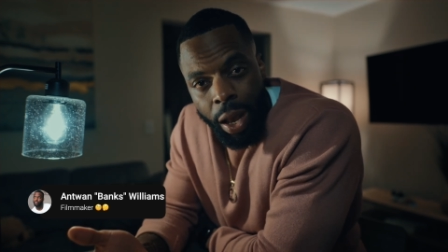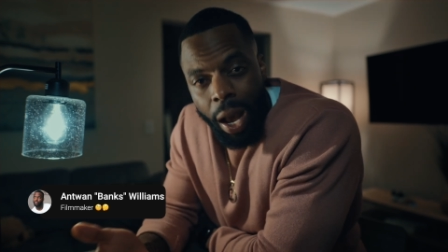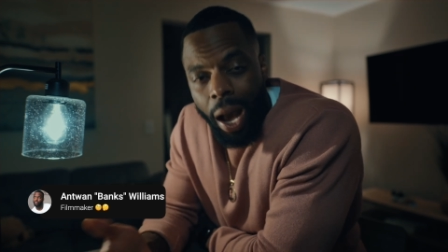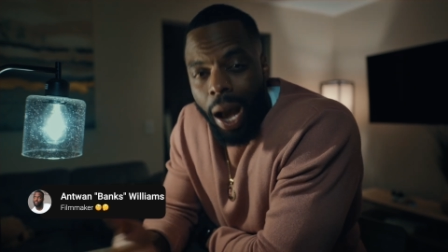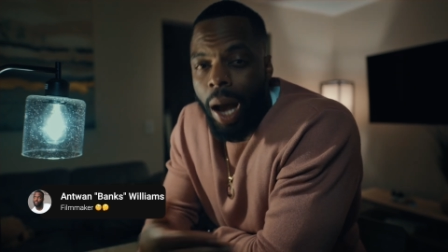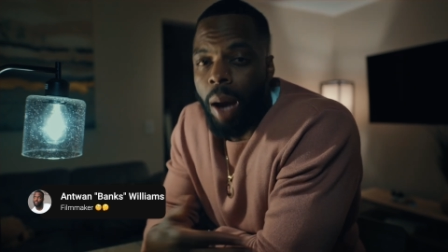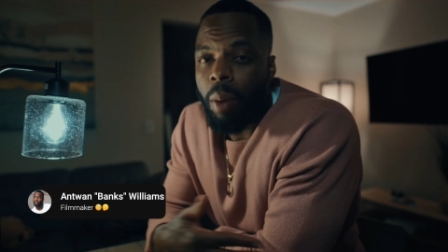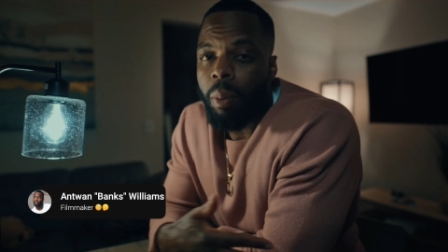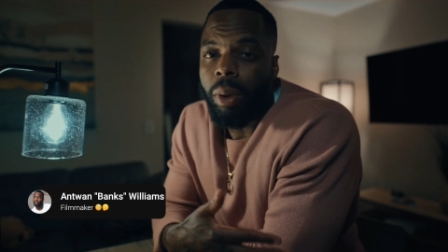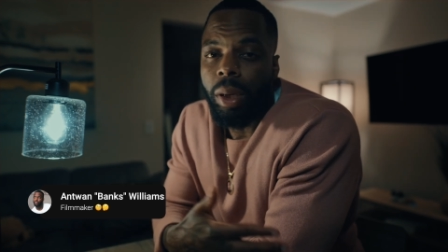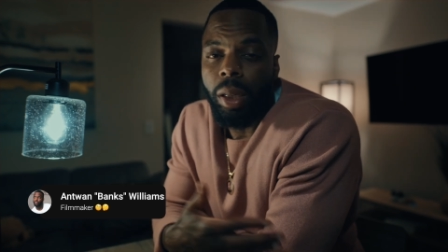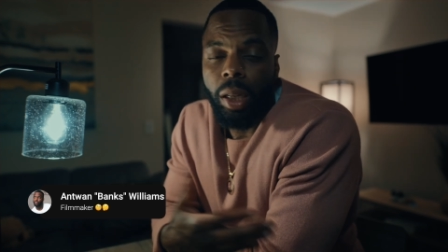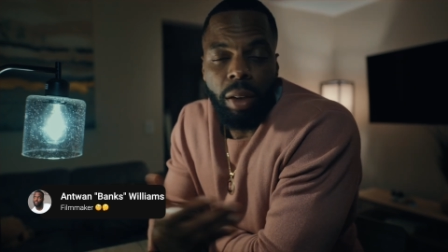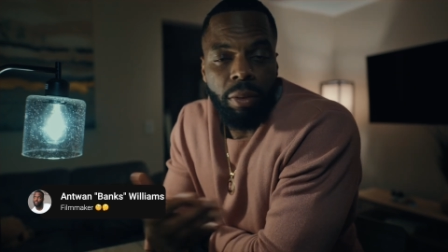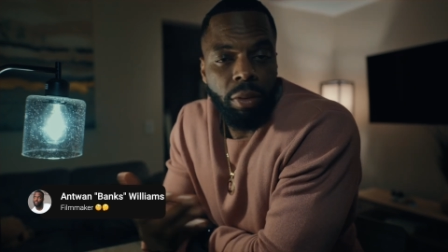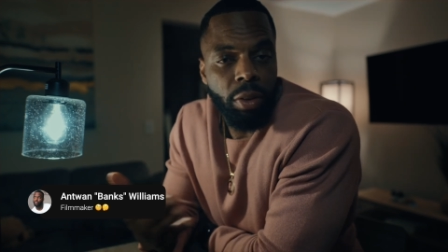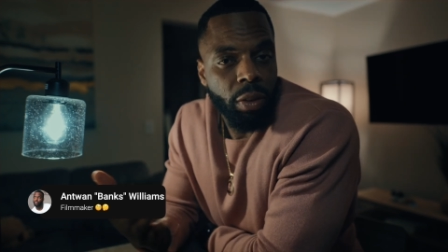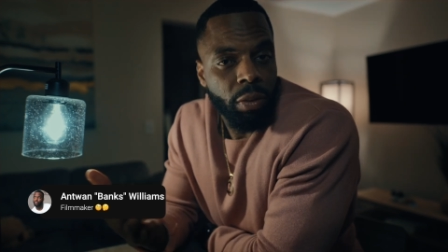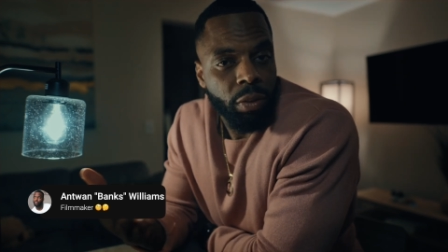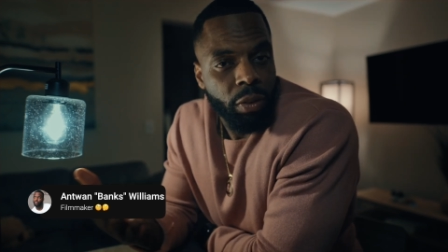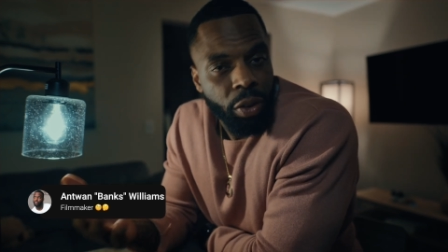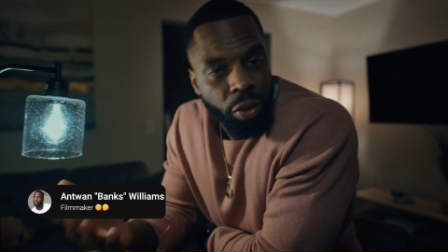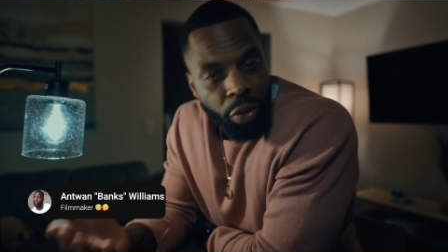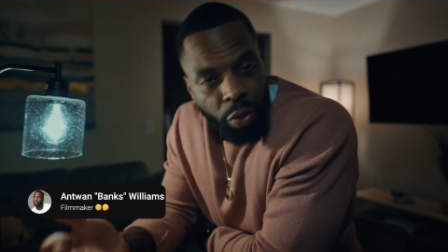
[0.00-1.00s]
I'm a lover
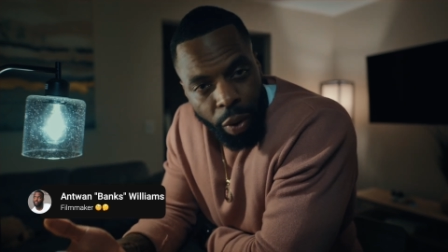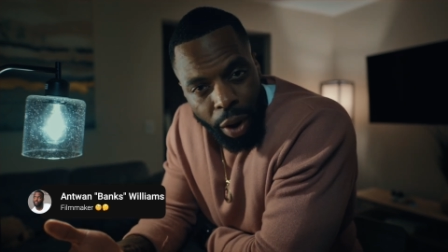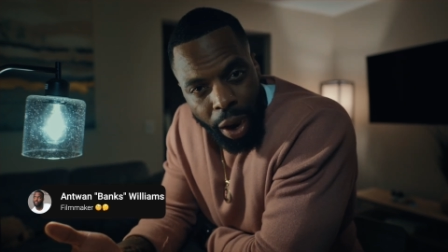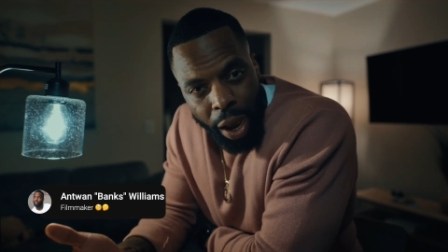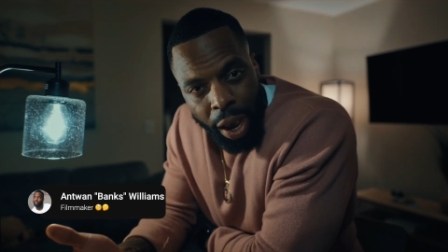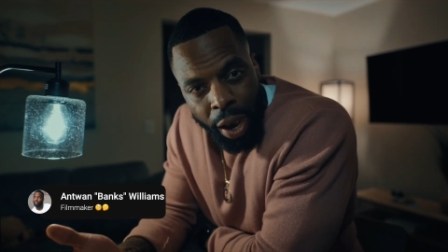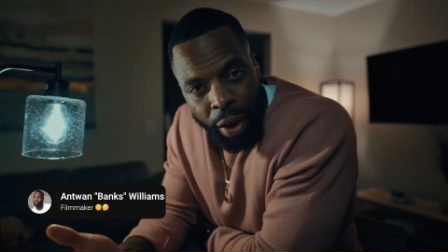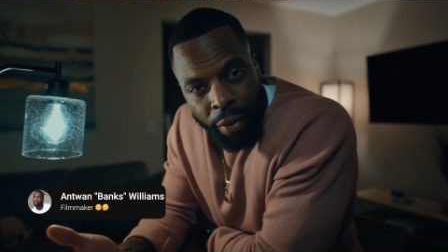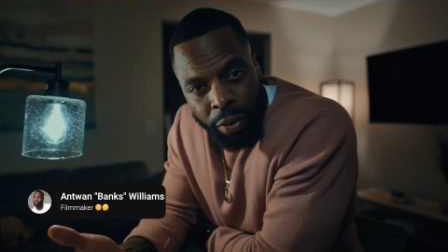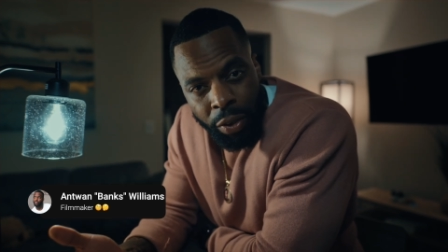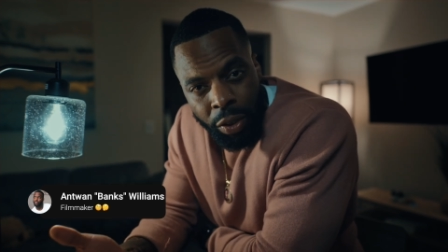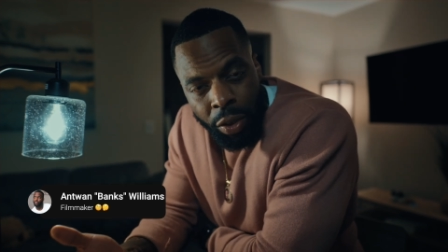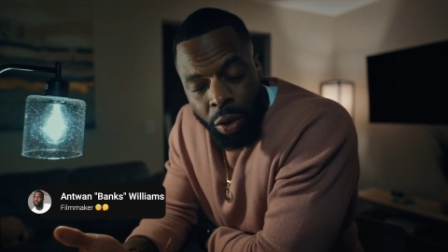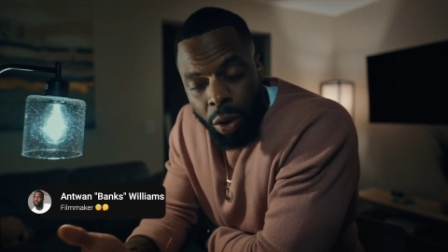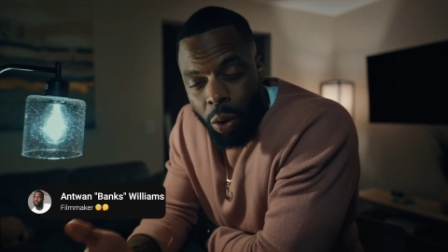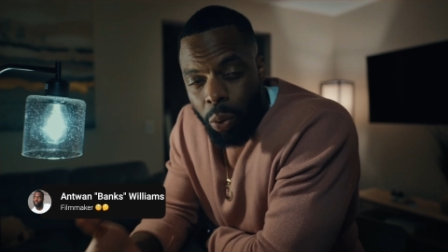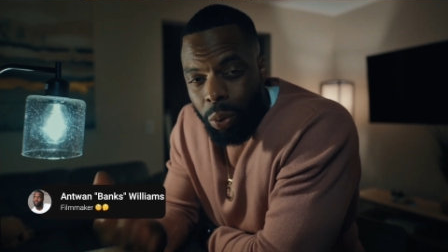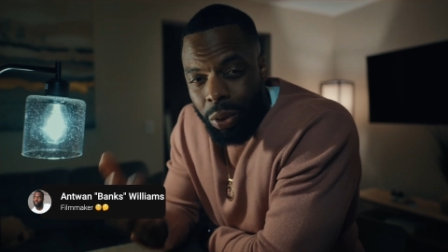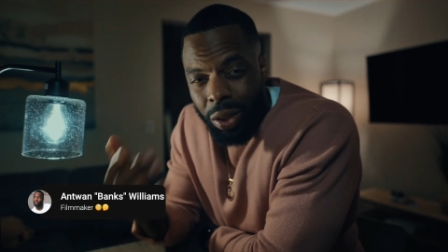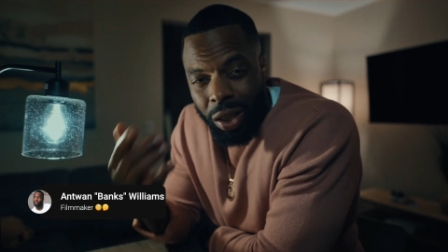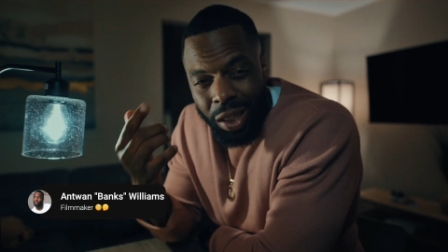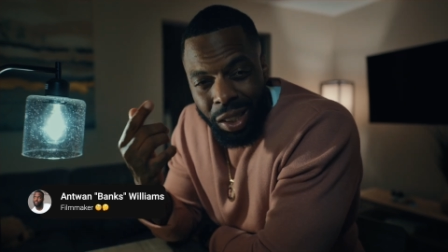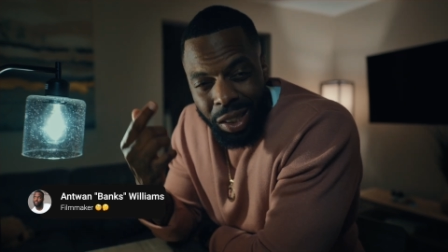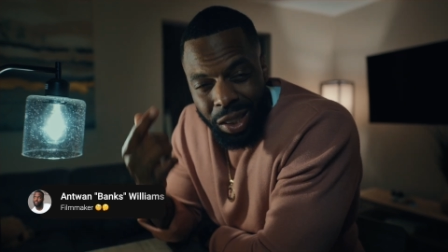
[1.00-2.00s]
of the craft
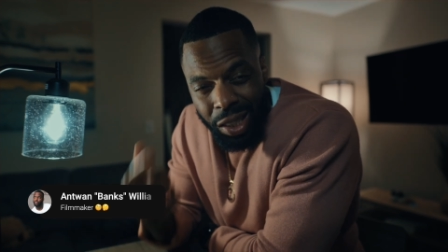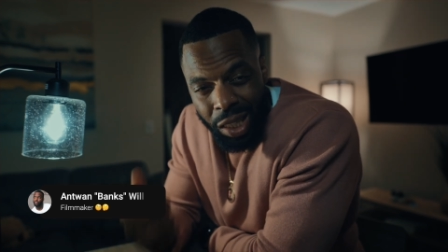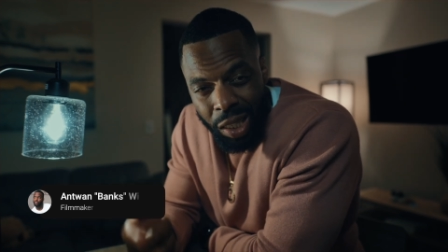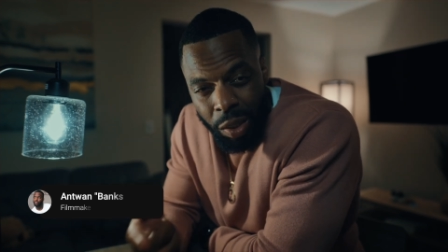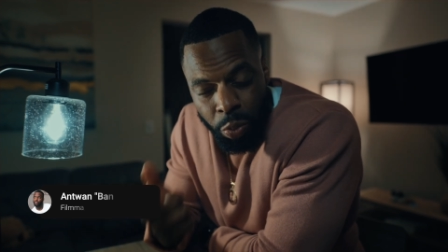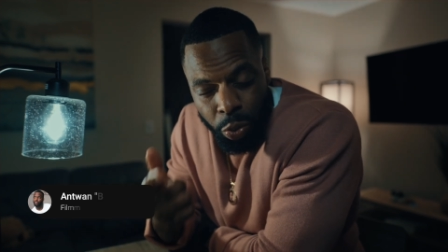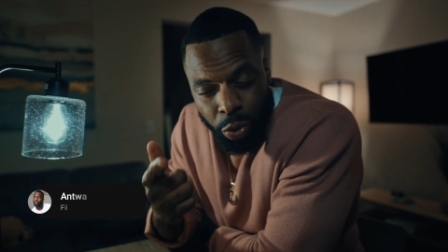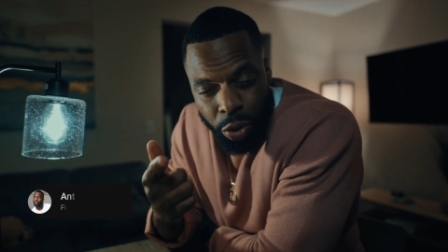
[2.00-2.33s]
with a deep